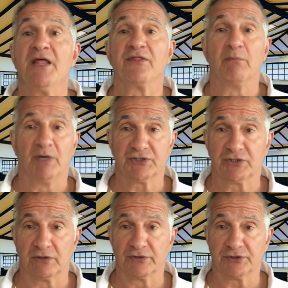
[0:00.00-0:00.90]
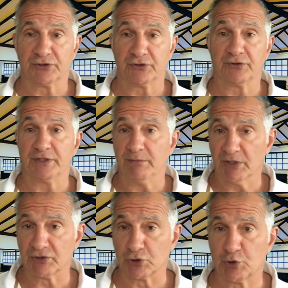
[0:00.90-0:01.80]
the musculature, the
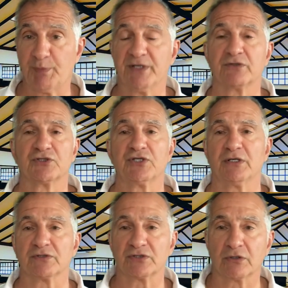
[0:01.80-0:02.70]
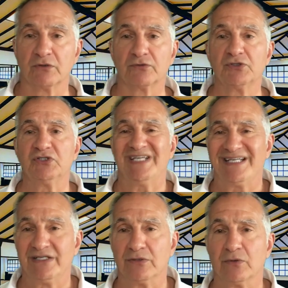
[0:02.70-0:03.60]
muscle spindle cells, the Golgi
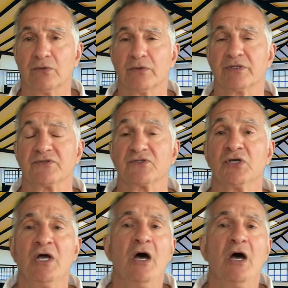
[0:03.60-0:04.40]
tendon organs.